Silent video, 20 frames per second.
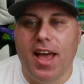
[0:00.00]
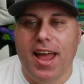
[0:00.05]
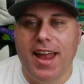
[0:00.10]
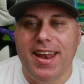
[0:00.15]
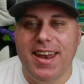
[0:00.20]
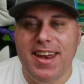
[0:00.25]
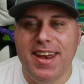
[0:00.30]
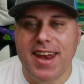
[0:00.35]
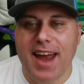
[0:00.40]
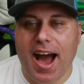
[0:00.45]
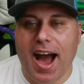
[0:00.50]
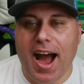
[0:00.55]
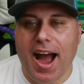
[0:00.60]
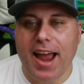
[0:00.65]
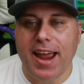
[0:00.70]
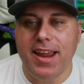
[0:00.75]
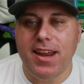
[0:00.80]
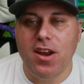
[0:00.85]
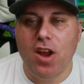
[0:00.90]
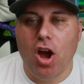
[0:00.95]

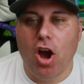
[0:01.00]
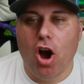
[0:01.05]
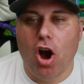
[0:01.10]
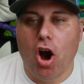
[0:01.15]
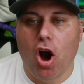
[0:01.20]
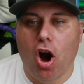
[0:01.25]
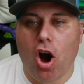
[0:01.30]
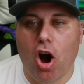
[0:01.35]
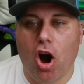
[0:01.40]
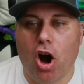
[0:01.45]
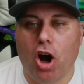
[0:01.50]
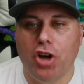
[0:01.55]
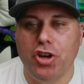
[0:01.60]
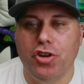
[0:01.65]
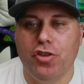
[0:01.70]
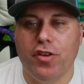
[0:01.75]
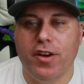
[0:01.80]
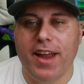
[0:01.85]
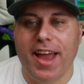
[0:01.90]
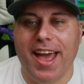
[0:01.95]

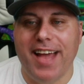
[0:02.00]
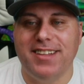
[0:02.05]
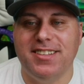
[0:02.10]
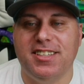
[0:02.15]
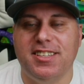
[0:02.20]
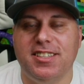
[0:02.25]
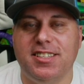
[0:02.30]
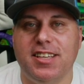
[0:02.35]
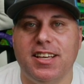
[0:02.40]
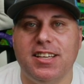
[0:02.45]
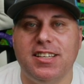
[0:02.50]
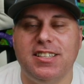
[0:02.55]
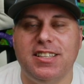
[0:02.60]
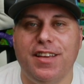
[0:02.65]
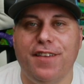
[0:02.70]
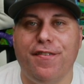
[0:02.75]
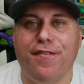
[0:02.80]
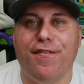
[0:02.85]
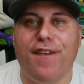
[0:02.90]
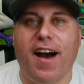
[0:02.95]

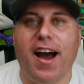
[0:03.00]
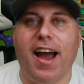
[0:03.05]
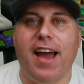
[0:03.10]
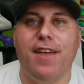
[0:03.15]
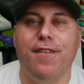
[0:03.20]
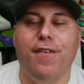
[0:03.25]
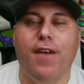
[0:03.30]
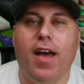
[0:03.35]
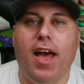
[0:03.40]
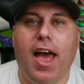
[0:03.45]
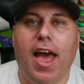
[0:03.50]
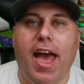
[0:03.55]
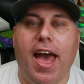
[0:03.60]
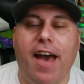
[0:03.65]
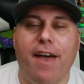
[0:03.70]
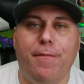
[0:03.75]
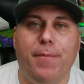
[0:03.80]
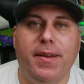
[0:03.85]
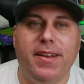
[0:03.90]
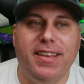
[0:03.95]
965
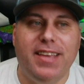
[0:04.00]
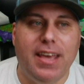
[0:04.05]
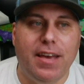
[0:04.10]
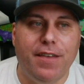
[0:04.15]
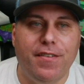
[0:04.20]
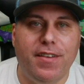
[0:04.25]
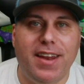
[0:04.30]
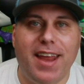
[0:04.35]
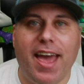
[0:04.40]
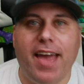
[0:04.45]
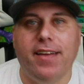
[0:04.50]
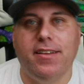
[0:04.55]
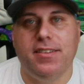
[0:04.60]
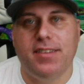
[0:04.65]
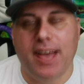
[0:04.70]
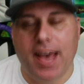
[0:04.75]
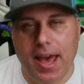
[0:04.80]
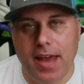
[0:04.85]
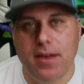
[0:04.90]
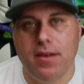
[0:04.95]
have been given a 10.